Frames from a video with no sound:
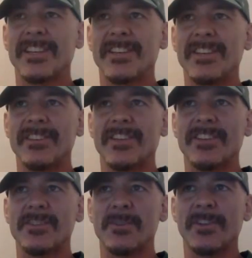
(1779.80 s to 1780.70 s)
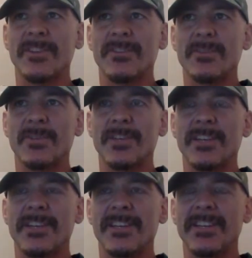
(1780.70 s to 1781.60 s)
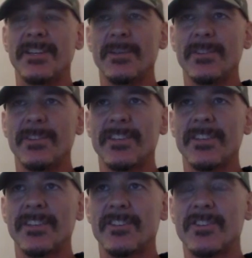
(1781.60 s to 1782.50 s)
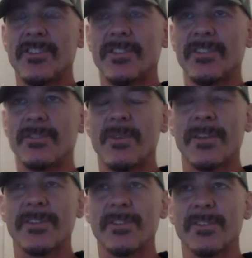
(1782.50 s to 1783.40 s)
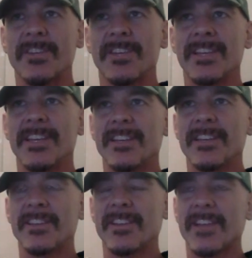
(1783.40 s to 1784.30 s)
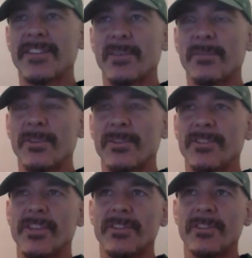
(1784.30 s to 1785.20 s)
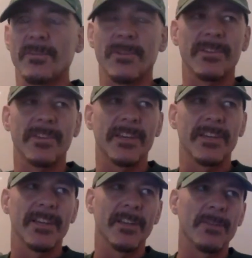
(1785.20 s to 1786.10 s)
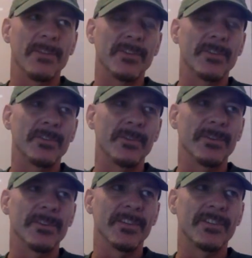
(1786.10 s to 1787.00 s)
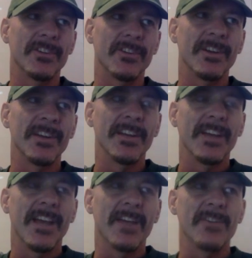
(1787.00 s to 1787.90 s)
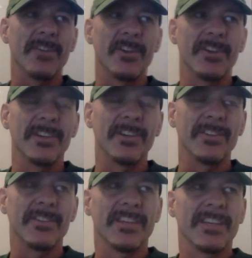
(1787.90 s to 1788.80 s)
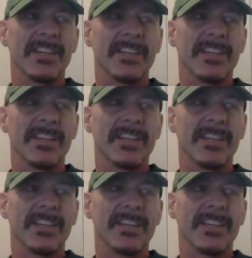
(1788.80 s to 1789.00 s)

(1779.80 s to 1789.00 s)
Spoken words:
23, and he did jujitsu and wrestled the last couple of years jujitsu, but he's an elementary school teacher out there, and his